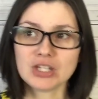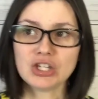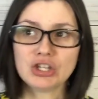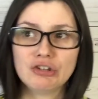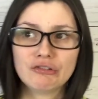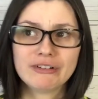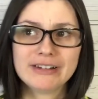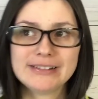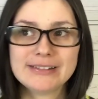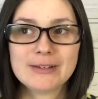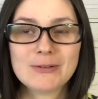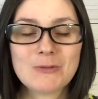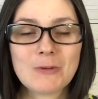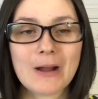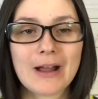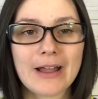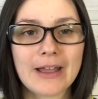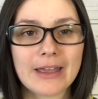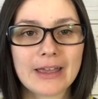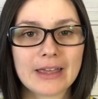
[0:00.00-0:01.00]
reason
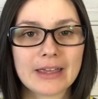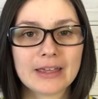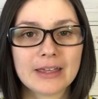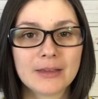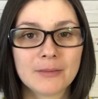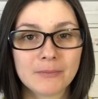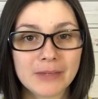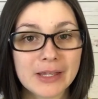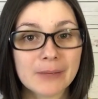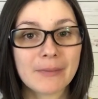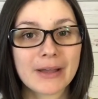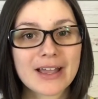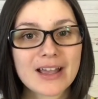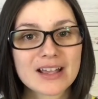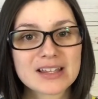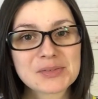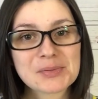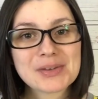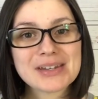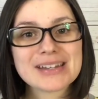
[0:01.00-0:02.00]
why me and my
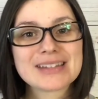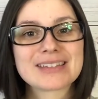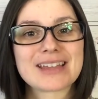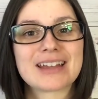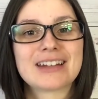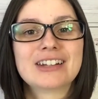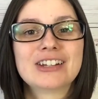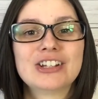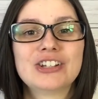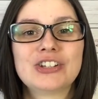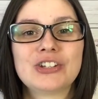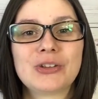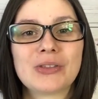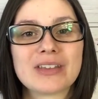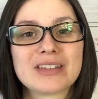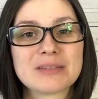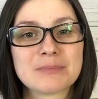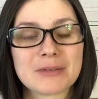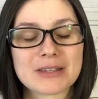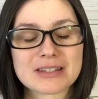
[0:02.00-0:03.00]
husband decided to do
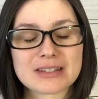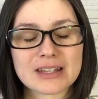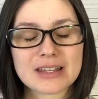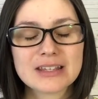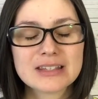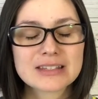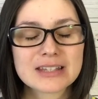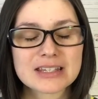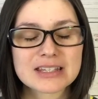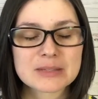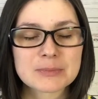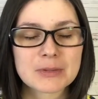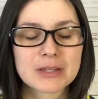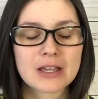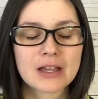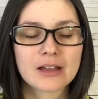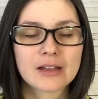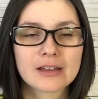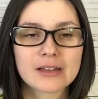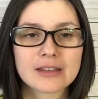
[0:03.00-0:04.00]
this business is
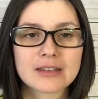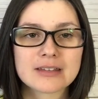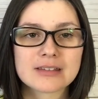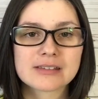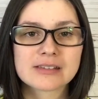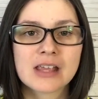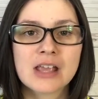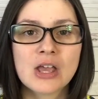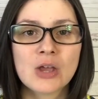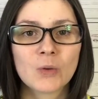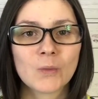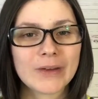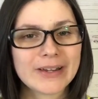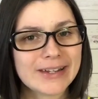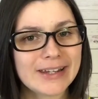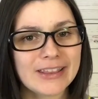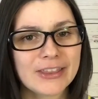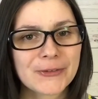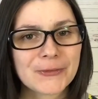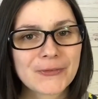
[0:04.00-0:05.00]
because we
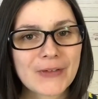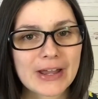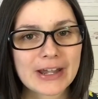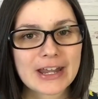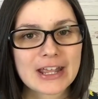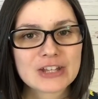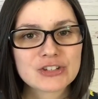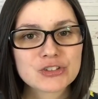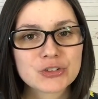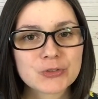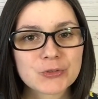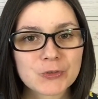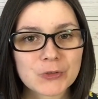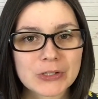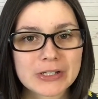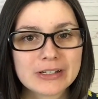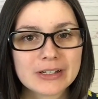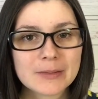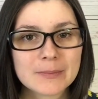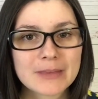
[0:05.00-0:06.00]
need the financial
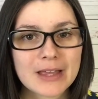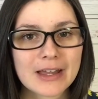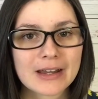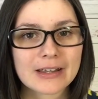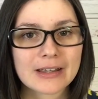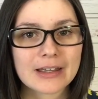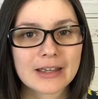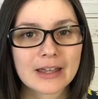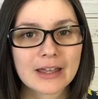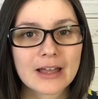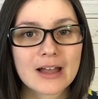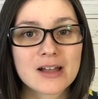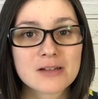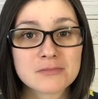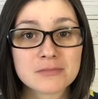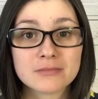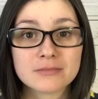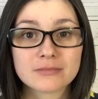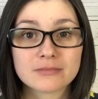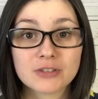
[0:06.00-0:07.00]
freedom that
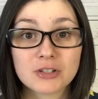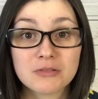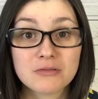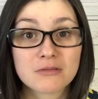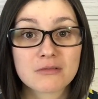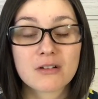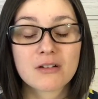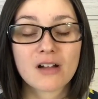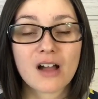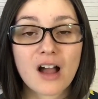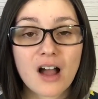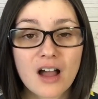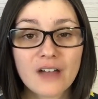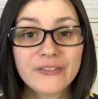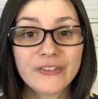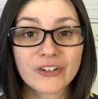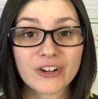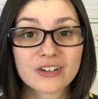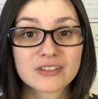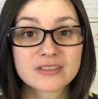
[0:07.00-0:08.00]
LuLaRoe
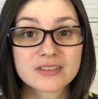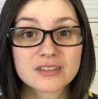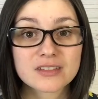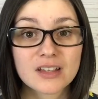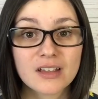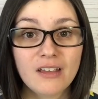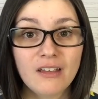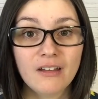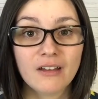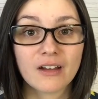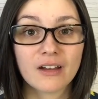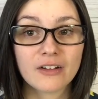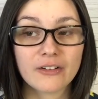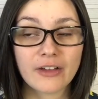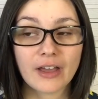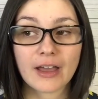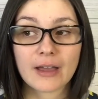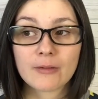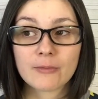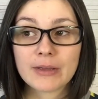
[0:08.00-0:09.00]
offers.
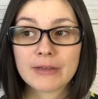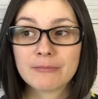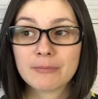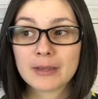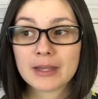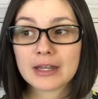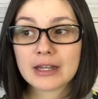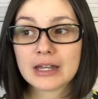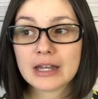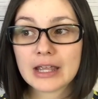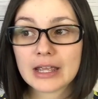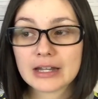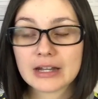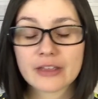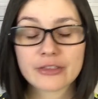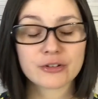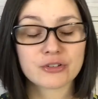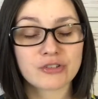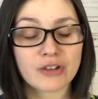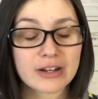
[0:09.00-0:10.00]
Okay, we've been in
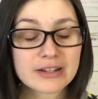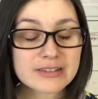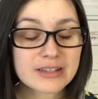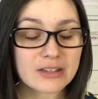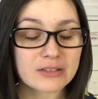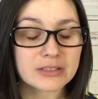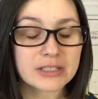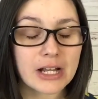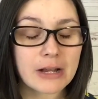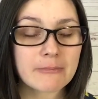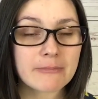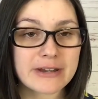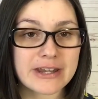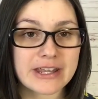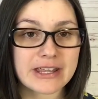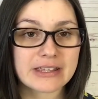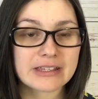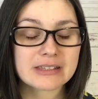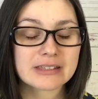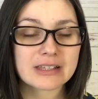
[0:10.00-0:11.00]
other direct sale
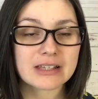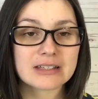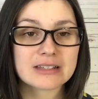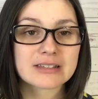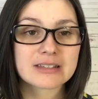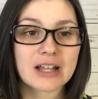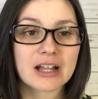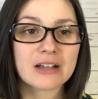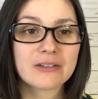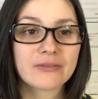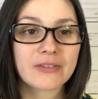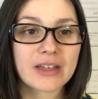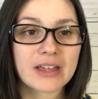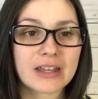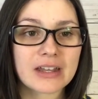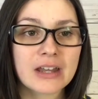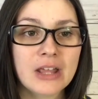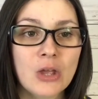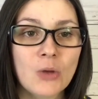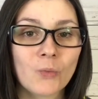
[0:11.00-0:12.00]
companies and stuff,
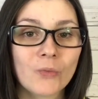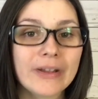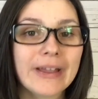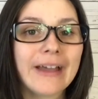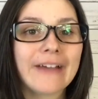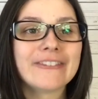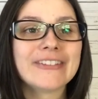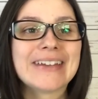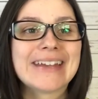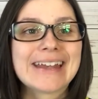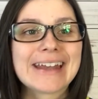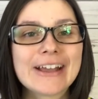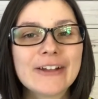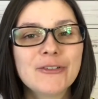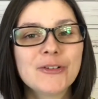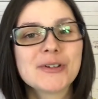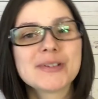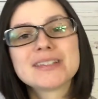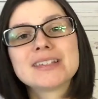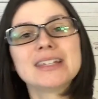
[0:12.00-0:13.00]
and we have
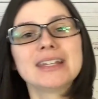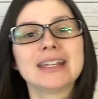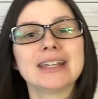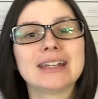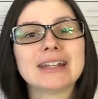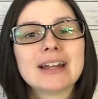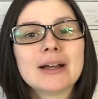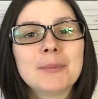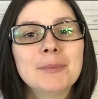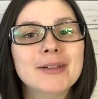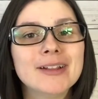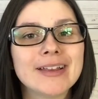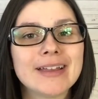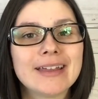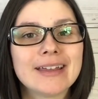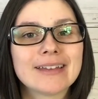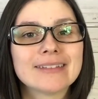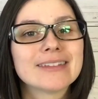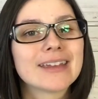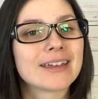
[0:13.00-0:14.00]
never seen a
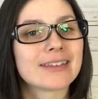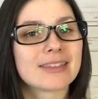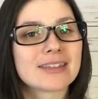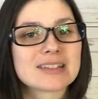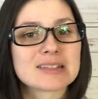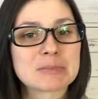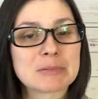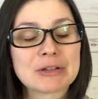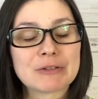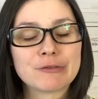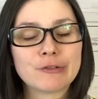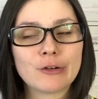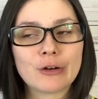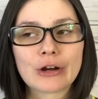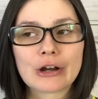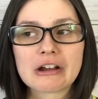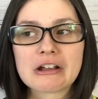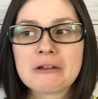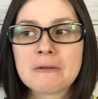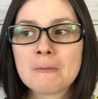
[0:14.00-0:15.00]
plan like this
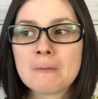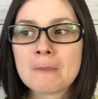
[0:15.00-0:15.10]
before.